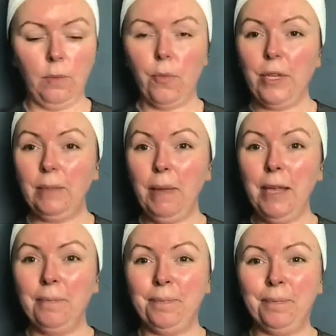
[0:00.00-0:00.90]
Prisma
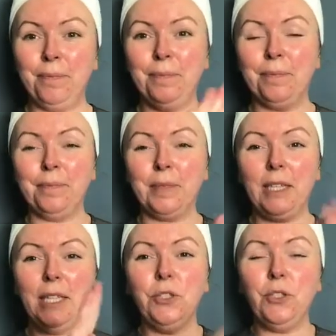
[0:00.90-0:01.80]

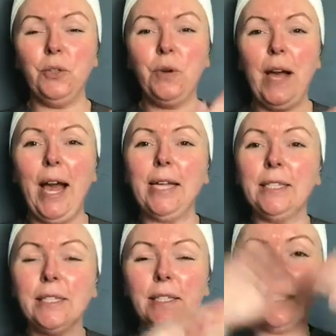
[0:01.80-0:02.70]
into your
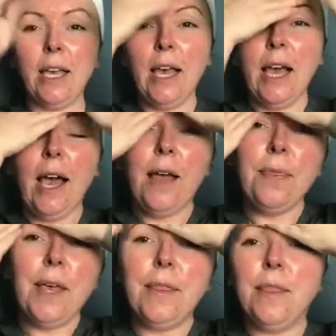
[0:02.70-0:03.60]
hands,
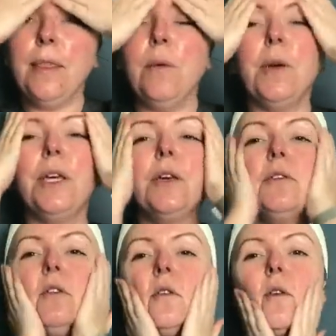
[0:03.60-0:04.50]
and then we're going
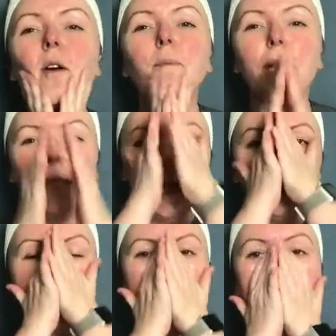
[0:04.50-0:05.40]
to
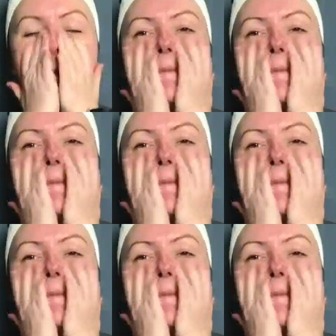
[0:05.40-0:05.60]
apply that